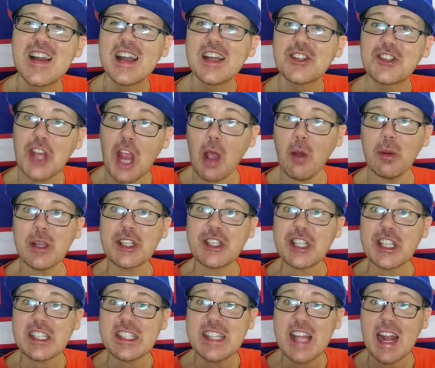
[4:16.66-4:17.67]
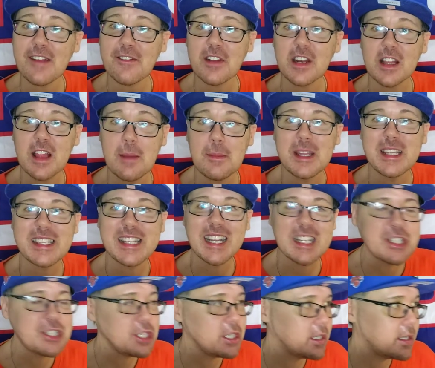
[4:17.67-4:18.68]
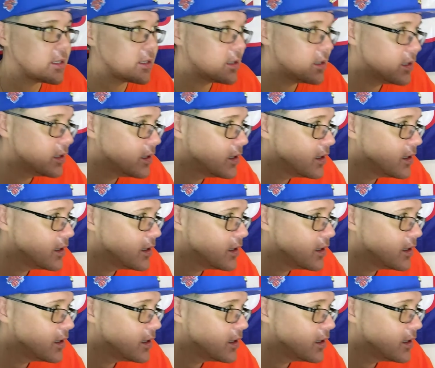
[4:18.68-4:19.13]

Joey, she's not even gonna let me touch it.